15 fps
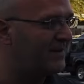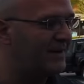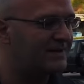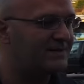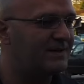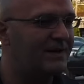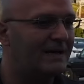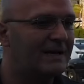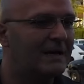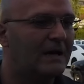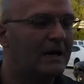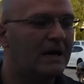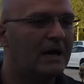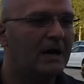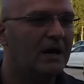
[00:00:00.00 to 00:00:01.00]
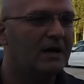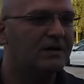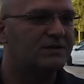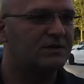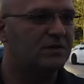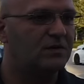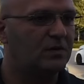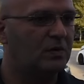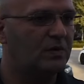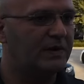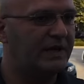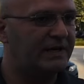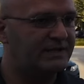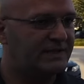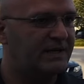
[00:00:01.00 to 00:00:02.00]
there yesterday. So
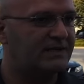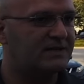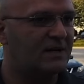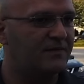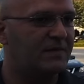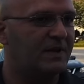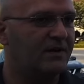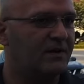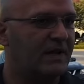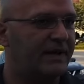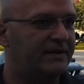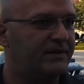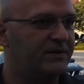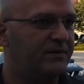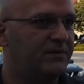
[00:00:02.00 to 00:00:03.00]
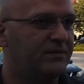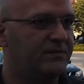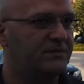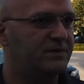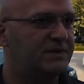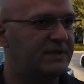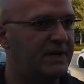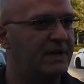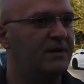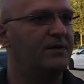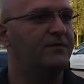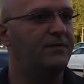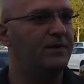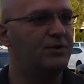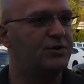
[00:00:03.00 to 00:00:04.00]
is this something you'd like to see
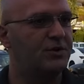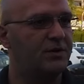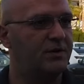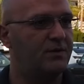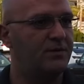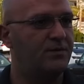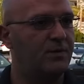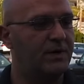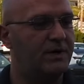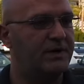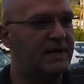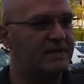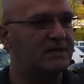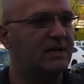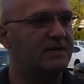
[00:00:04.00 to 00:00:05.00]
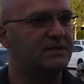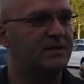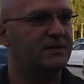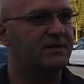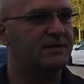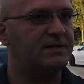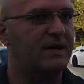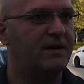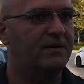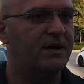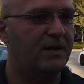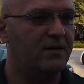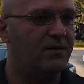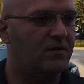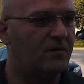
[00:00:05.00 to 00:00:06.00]
in the future where Tesla is going to say,
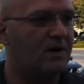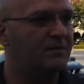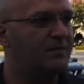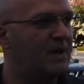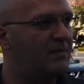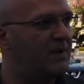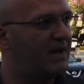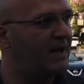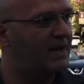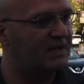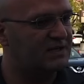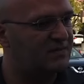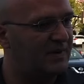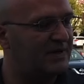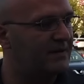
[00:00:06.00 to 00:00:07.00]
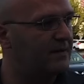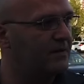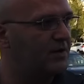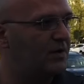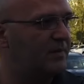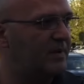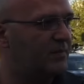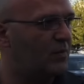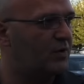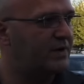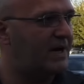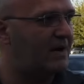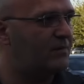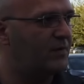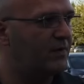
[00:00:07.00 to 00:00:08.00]
okay, you know what, maybe they can spend a little bit more
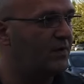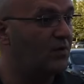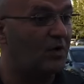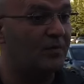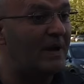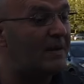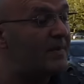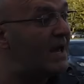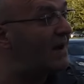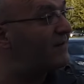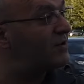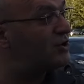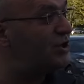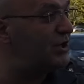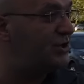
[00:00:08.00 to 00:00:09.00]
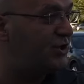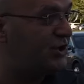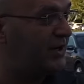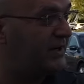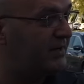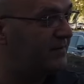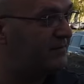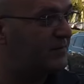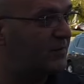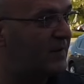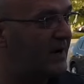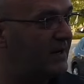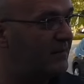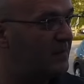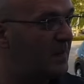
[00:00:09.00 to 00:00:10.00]
time with you, or maybe have a cheat sheet,
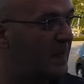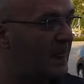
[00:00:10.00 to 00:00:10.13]
right?